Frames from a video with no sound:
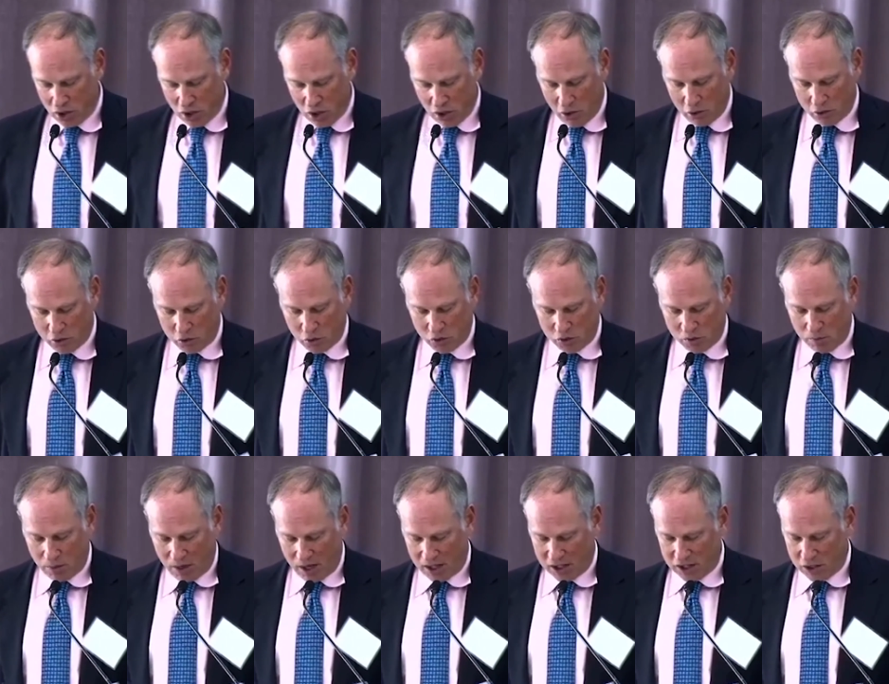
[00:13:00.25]
who's
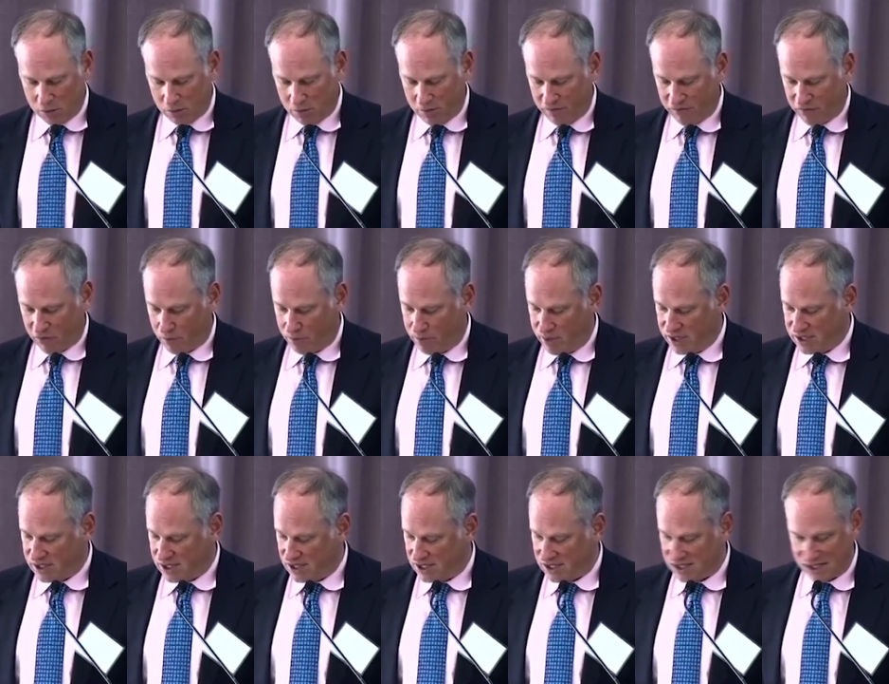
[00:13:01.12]
responsible for
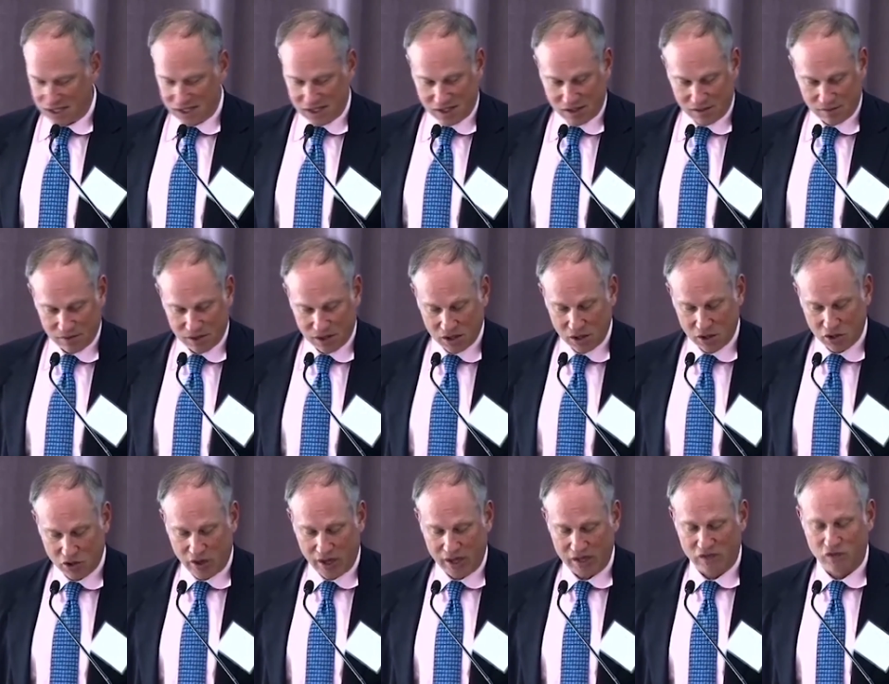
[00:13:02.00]
business systems
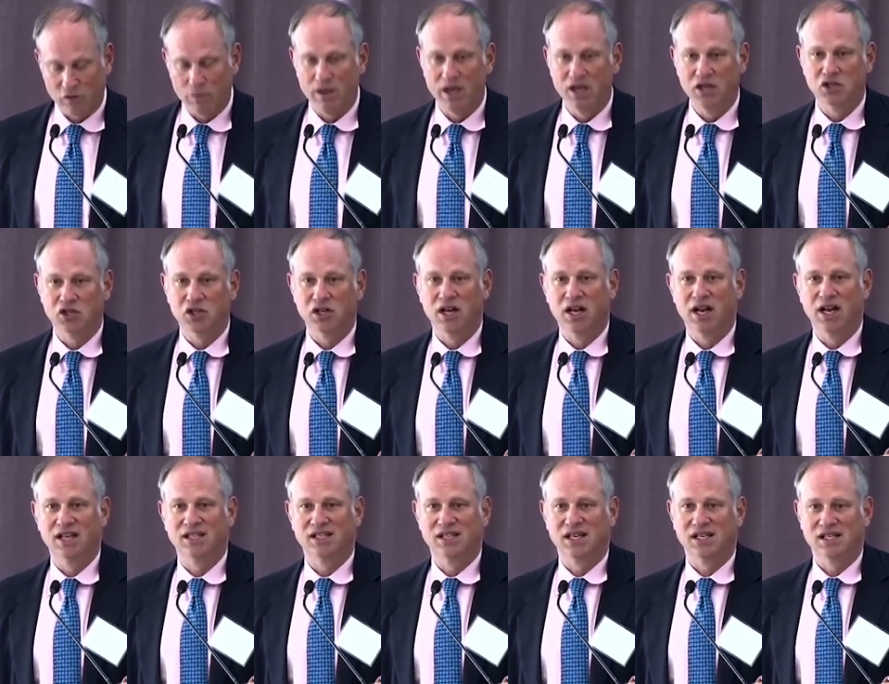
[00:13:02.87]
transformation at
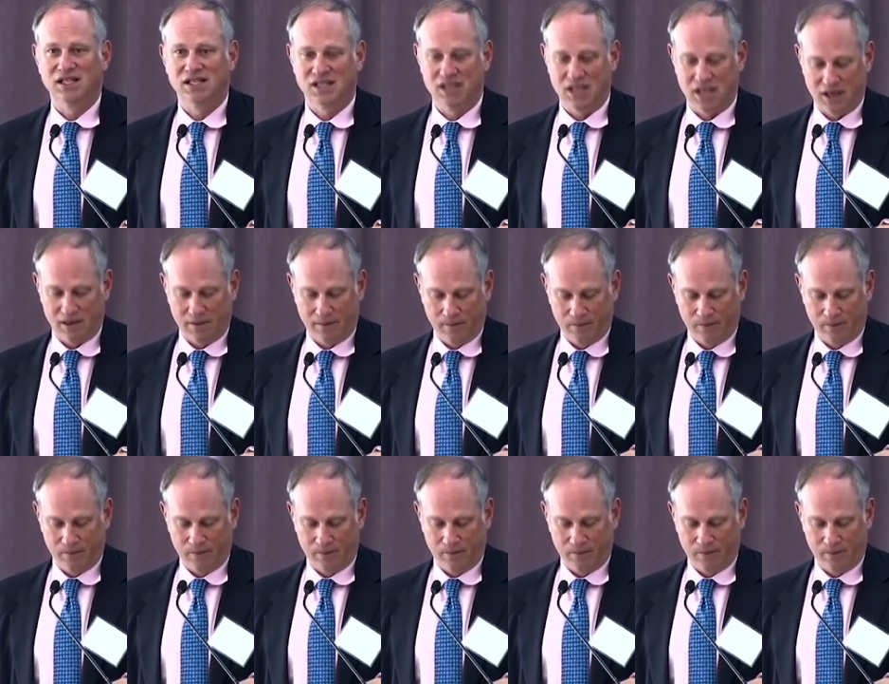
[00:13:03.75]
SSC.